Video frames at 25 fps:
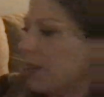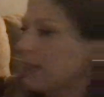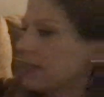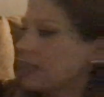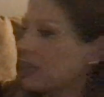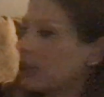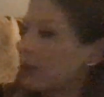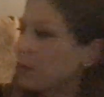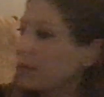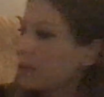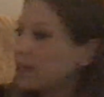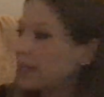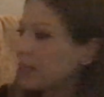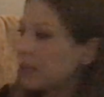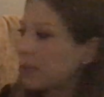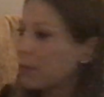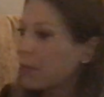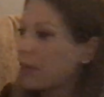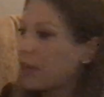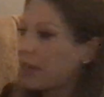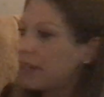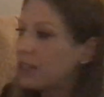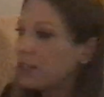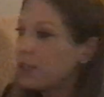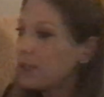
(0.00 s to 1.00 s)
So the reason
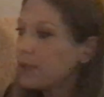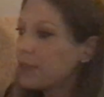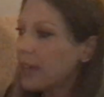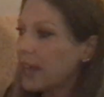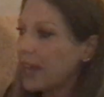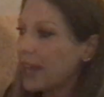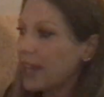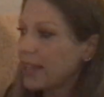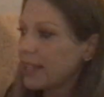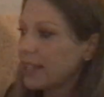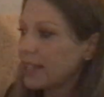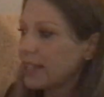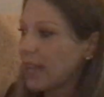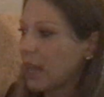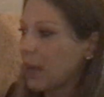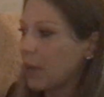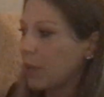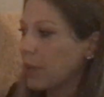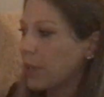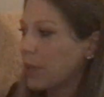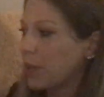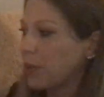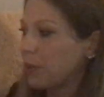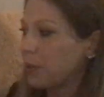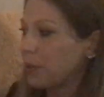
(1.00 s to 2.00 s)
we do that is now
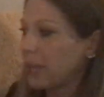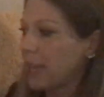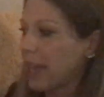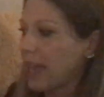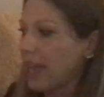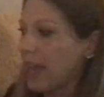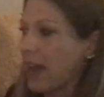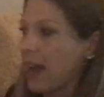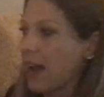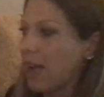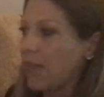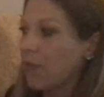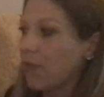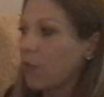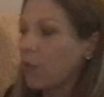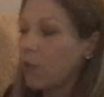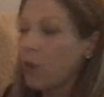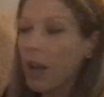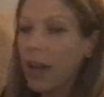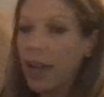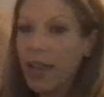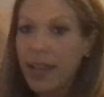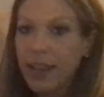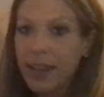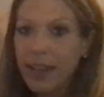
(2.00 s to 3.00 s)
we only have
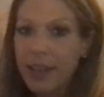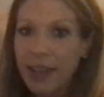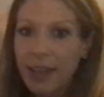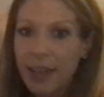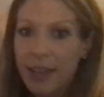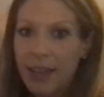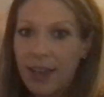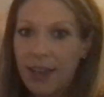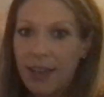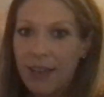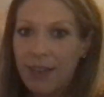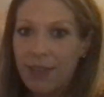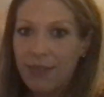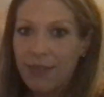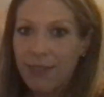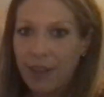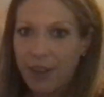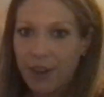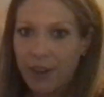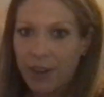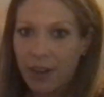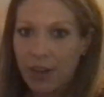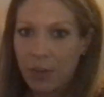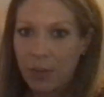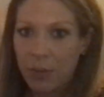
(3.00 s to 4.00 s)
one
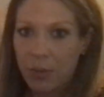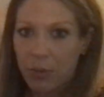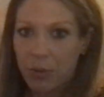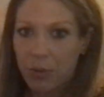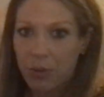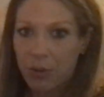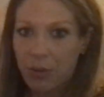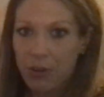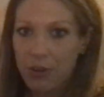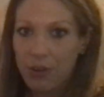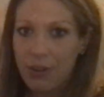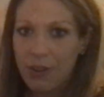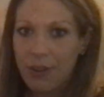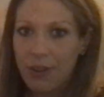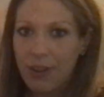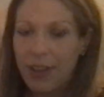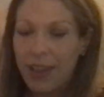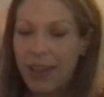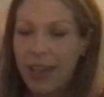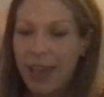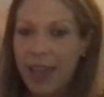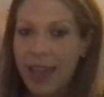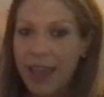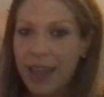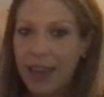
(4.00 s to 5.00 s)
variable
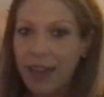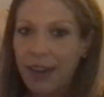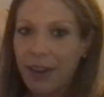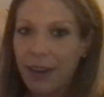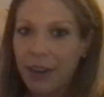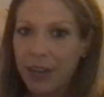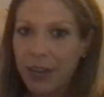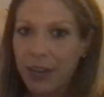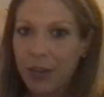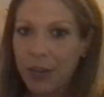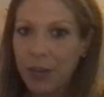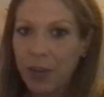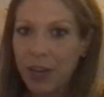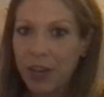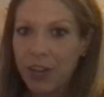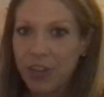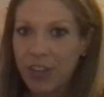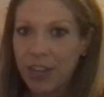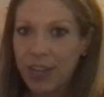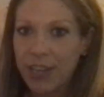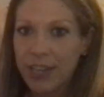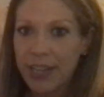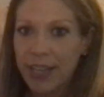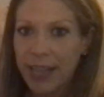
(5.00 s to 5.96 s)
in our equation,